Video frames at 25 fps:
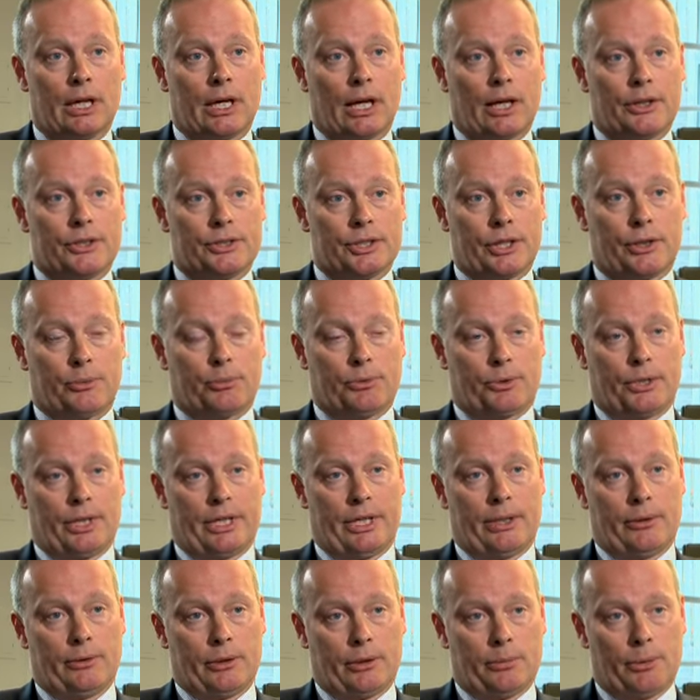And so the,
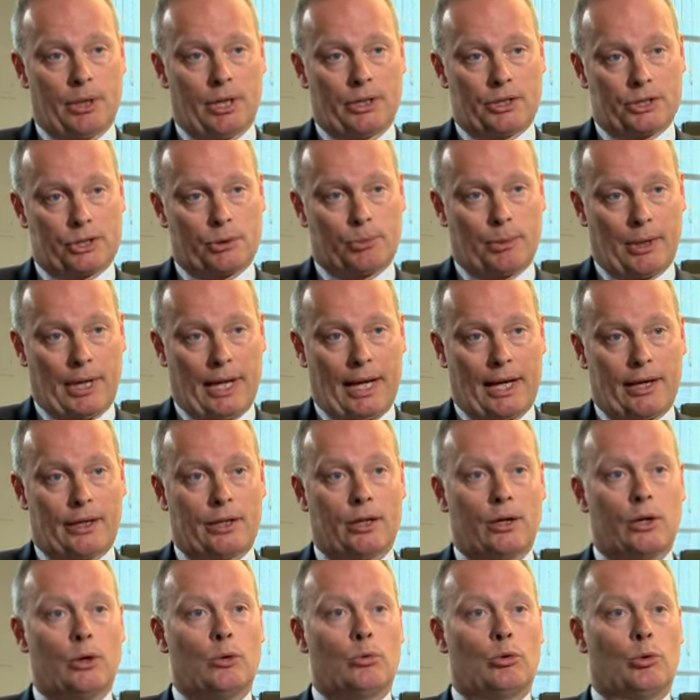the, the, master plan
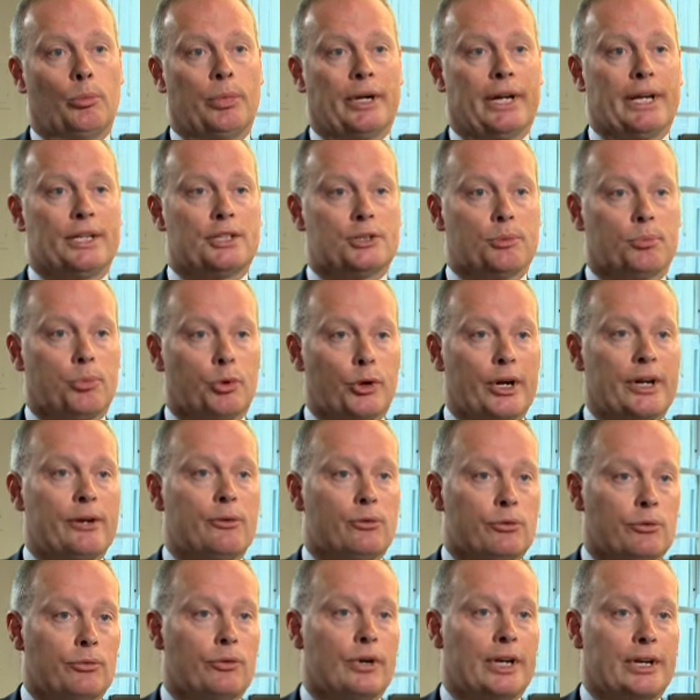will begin to
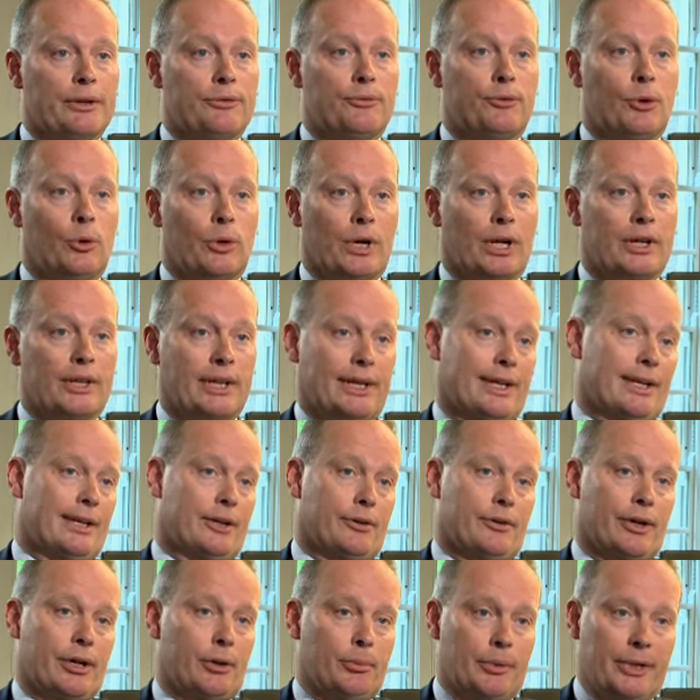bring really forward, I think, an
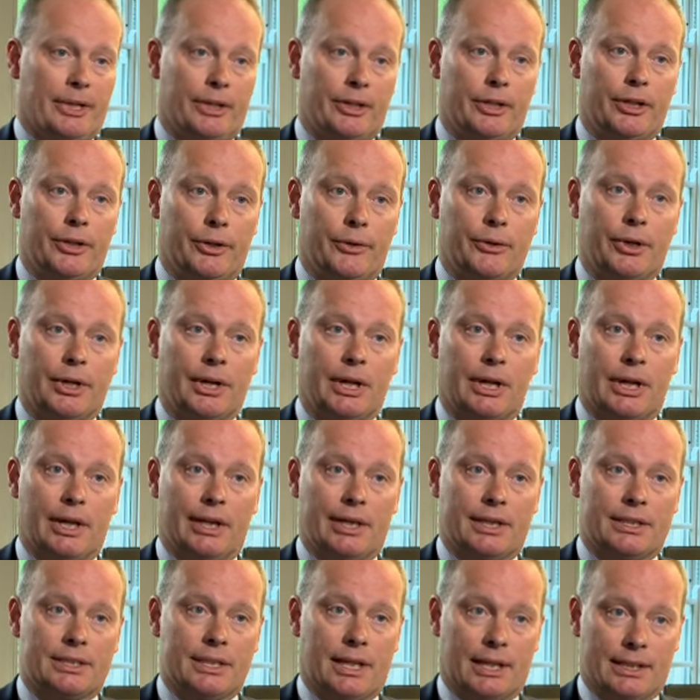incredibly new and
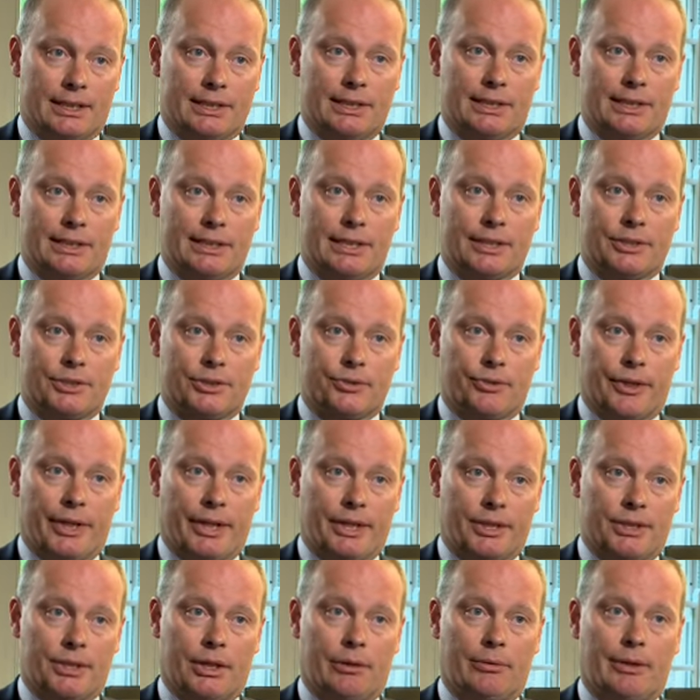exciting
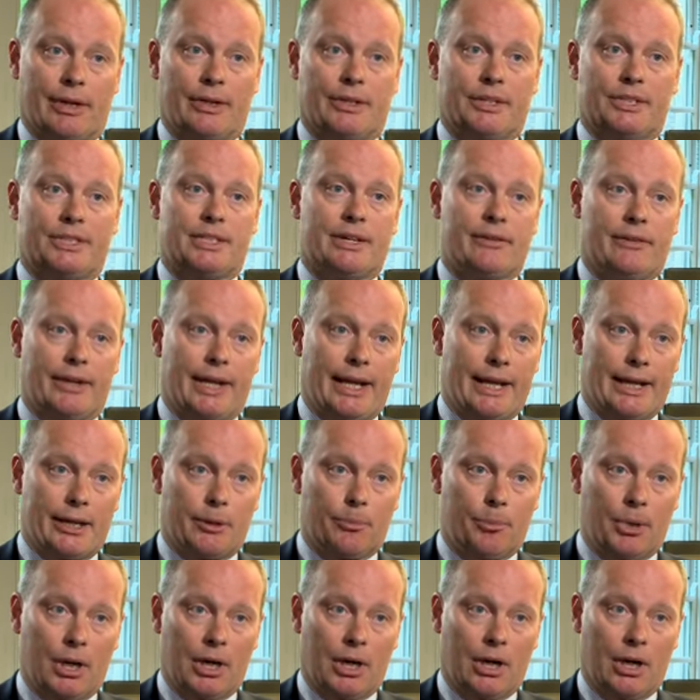district around a seven acre
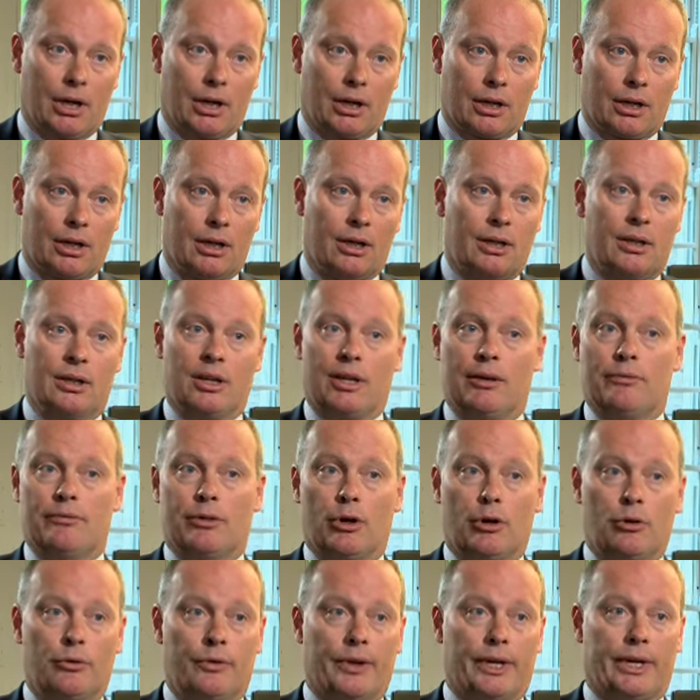park
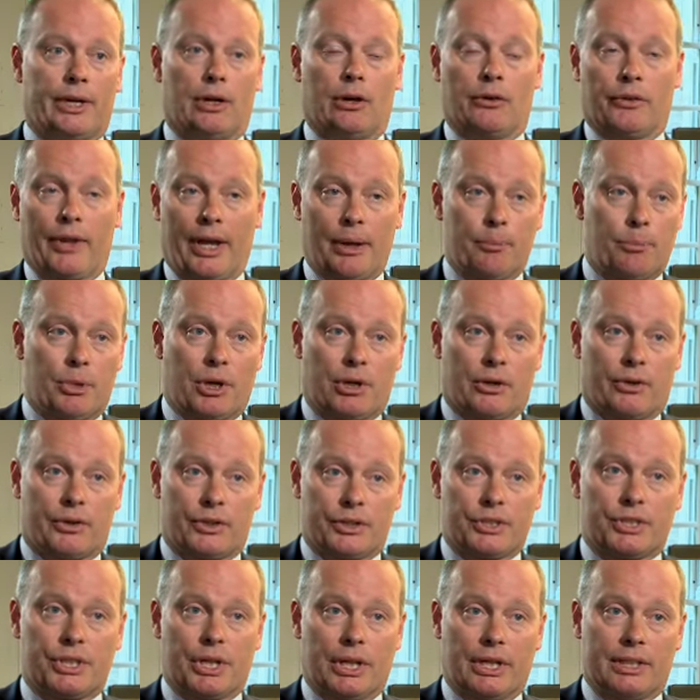involving on that part of the
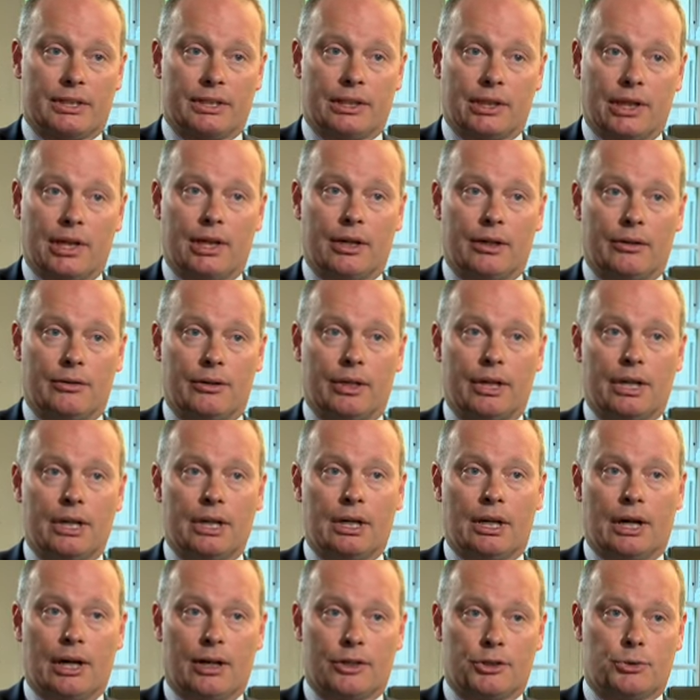site alone
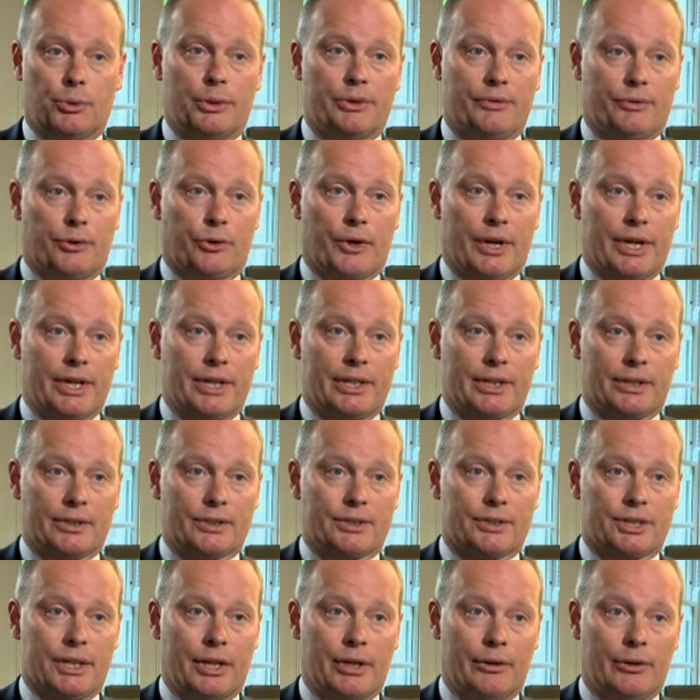uh, 24 acres.
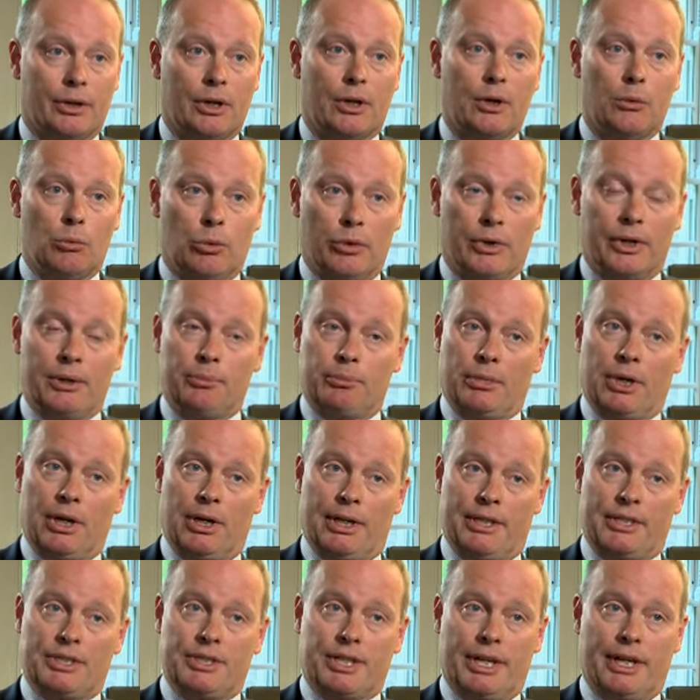So we're in
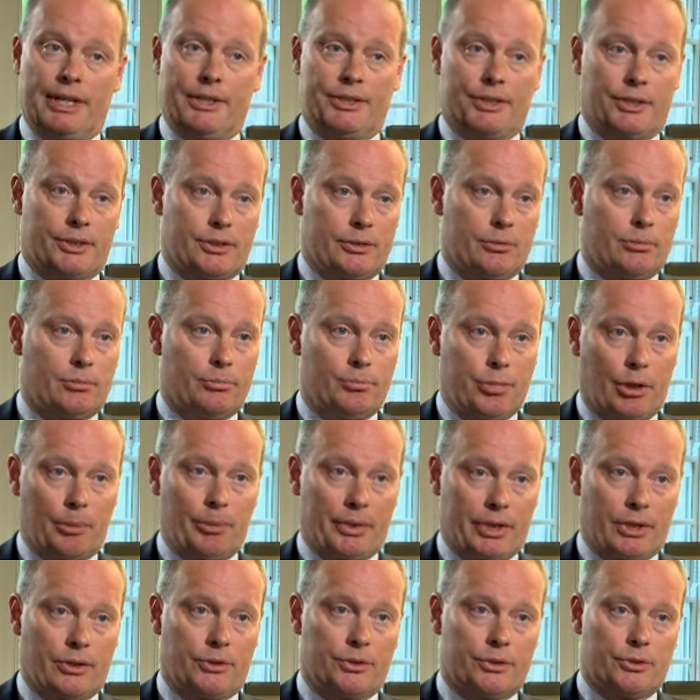early stages,
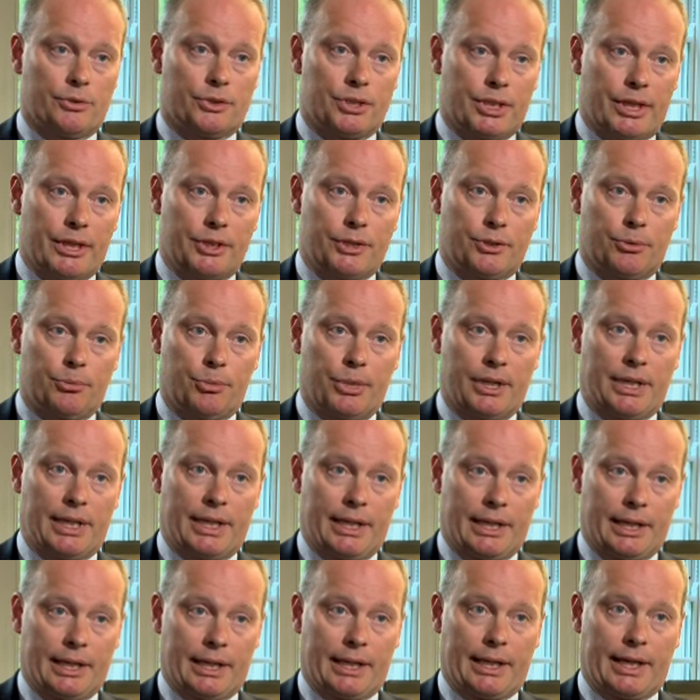public consultation
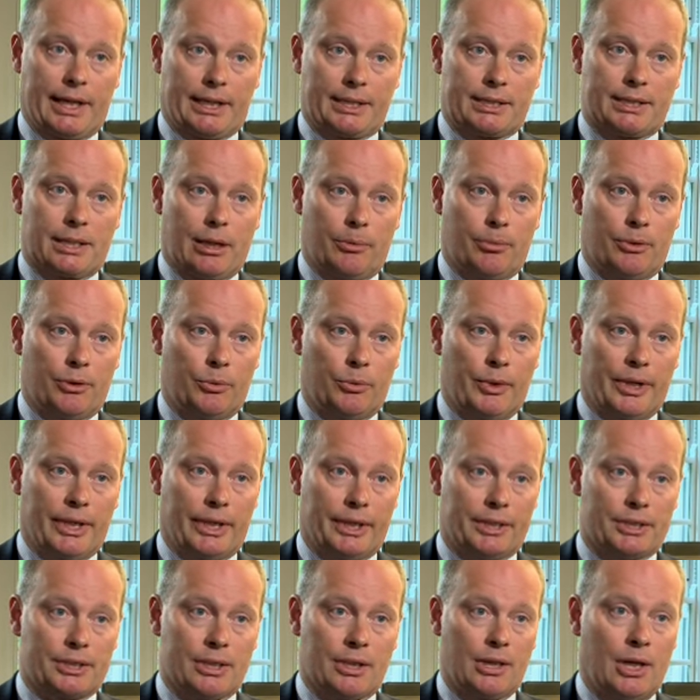beginning in the next couple of
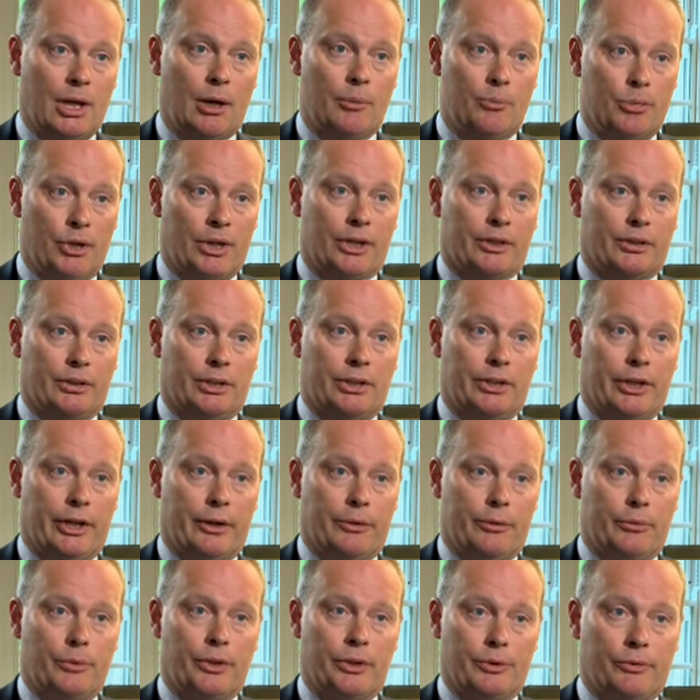weeks, but you
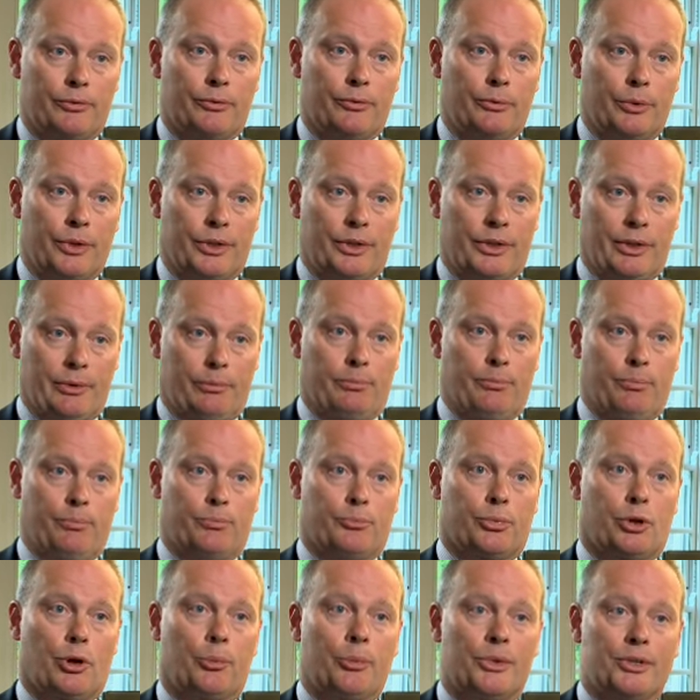know, with, a, with the
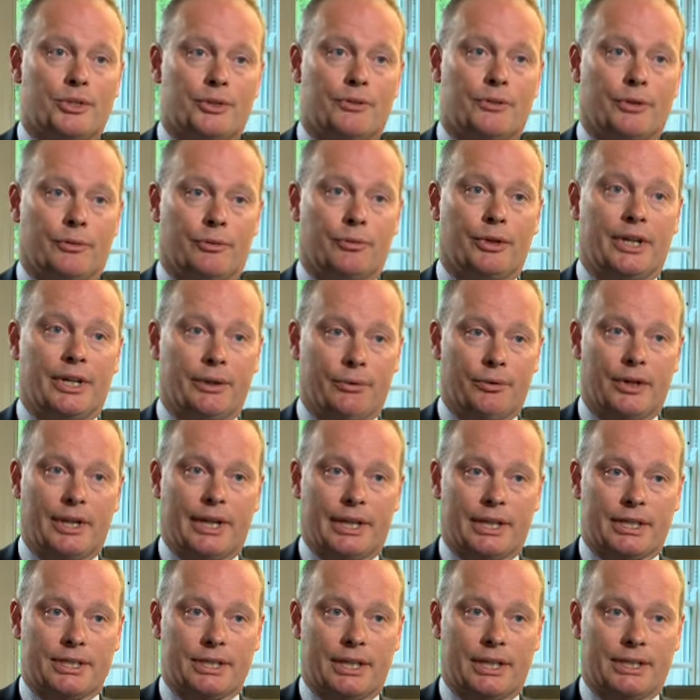promise of a really, really
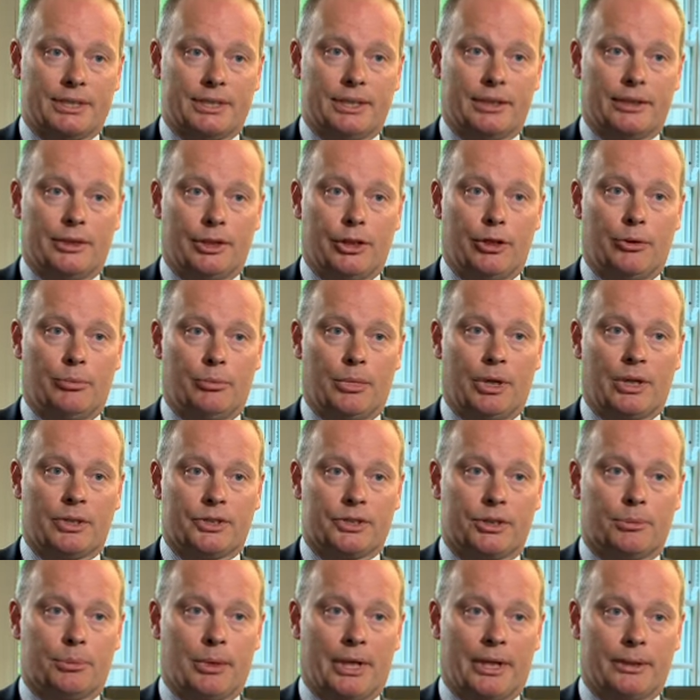exciting new
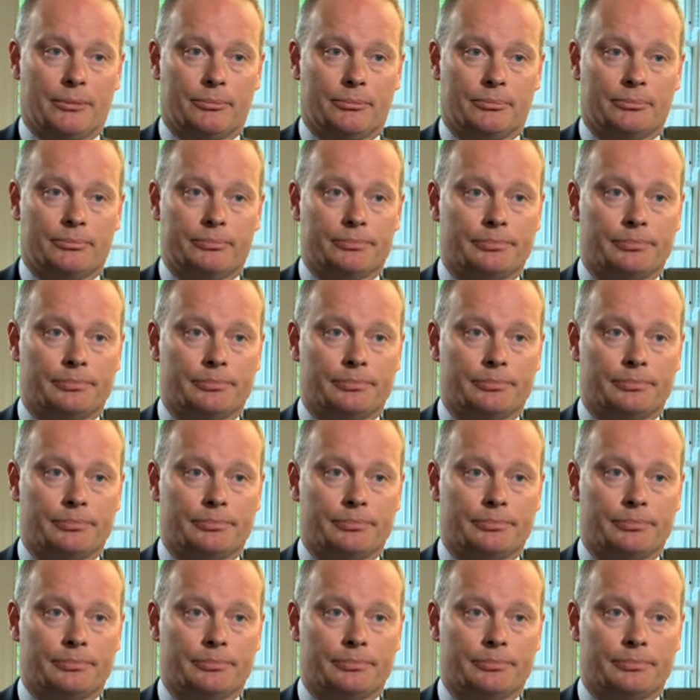master plan.